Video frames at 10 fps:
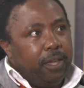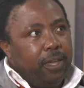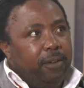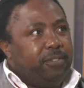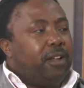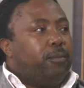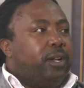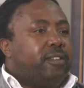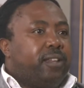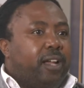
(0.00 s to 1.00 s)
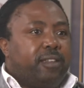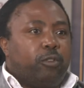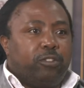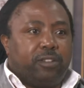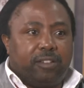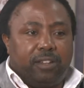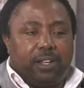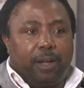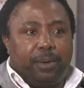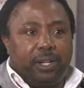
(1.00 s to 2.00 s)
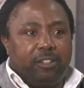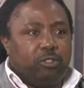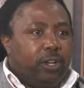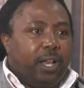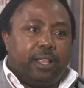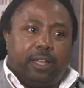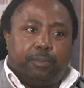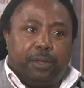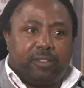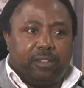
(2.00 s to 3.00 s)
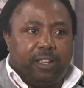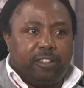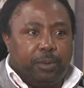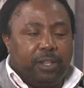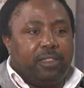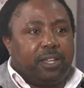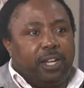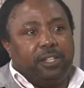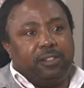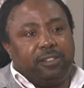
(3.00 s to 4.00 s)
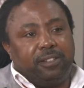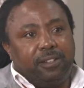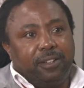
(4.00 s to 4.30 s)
if someone starts a construction company, it's not like that person has been trained